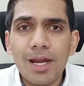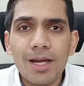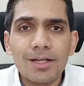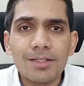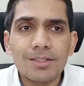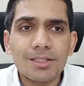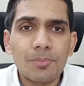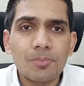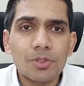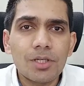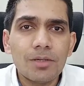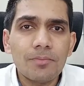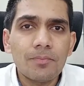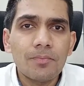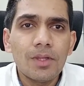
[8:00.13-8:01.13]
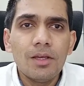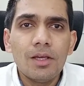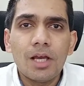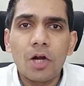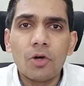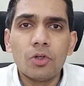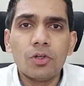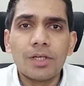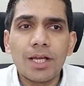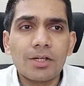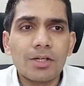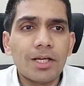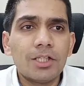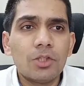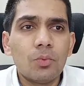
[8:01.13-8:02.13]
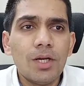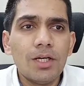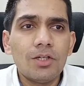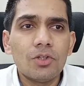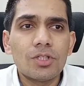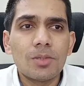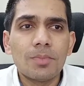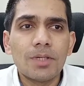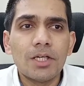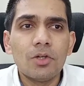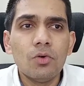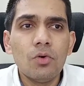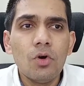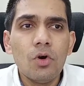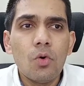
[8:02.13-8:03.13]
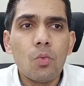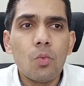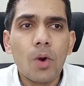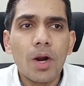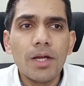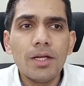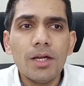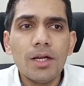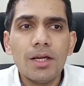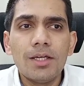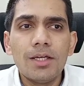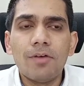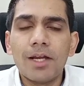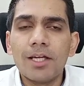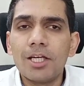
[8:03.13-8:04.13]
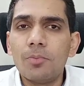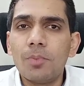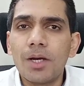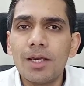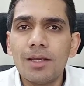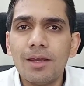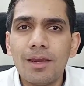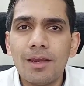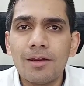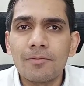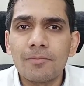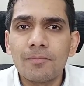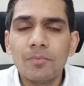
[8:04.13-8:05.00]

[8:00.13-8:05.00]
at inception. How do you calculate the weight? You simply do 1 divided by n.